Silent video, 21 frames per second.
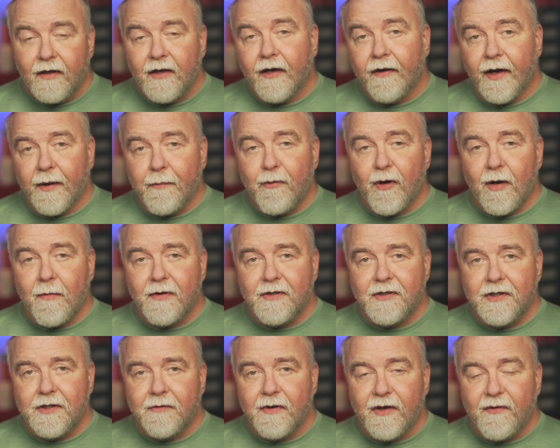Now, I
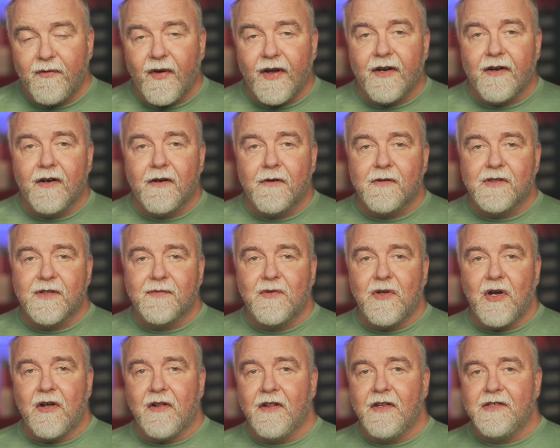promised you a fire hose of
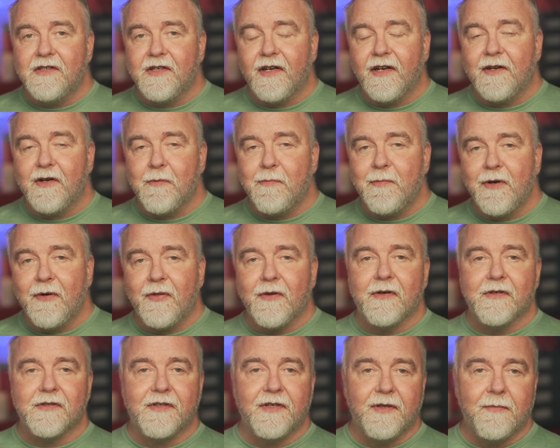knowledge, and I hope you're
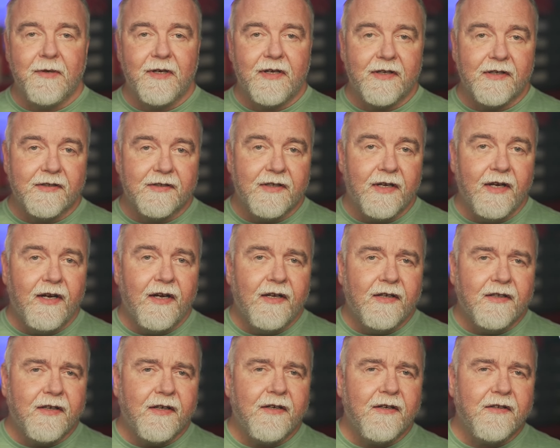thirsty, because
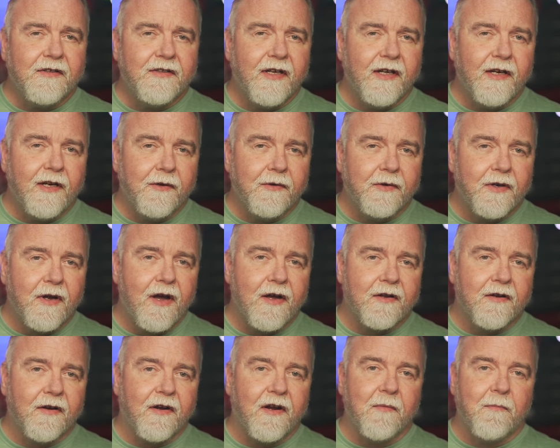to understand how
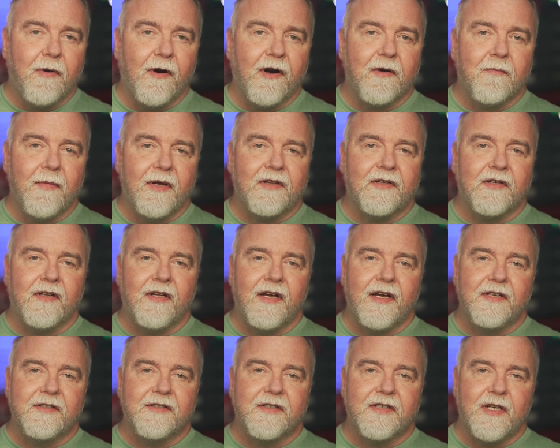Docker
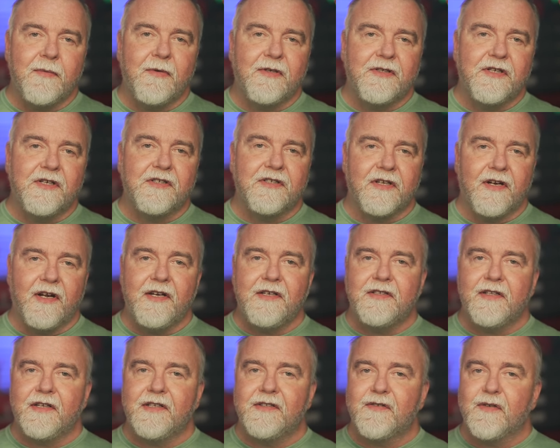compartmentalizes images and
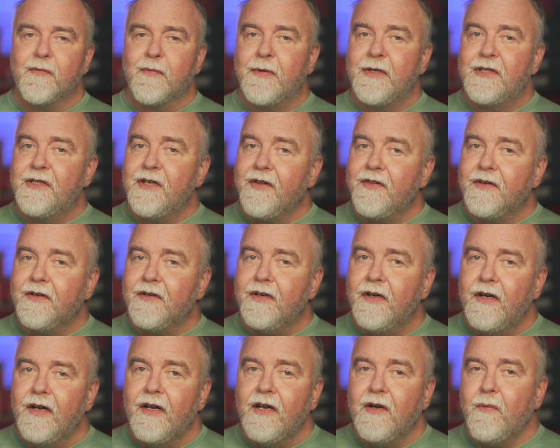isolates them from each other,
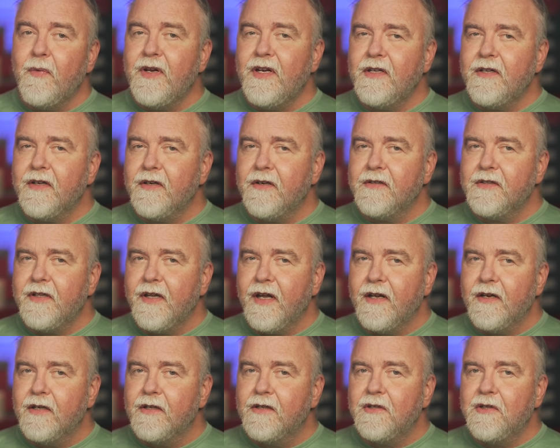we need to
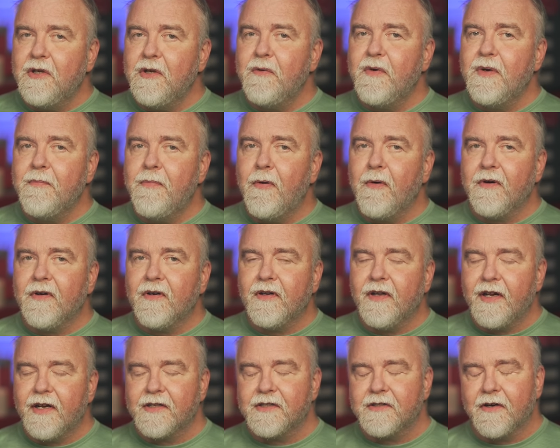understand two important
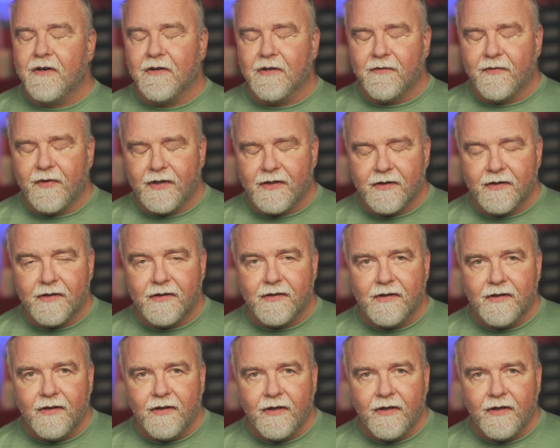Linux kernel features.